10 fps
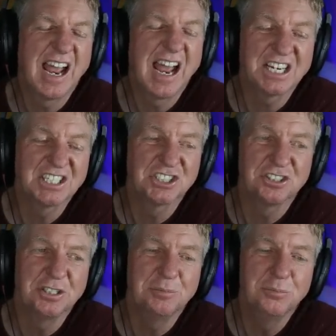
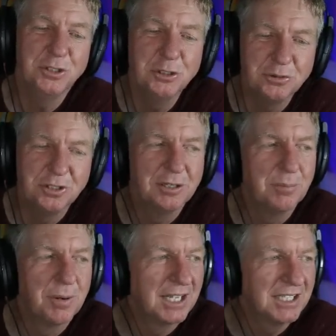actually muted
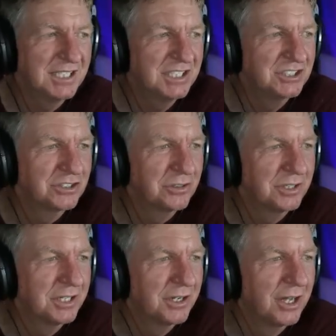by
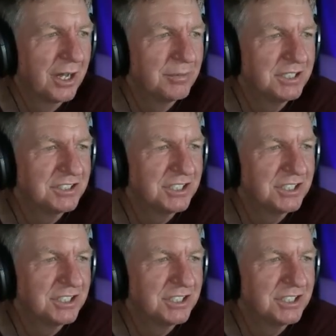easterly anomalies.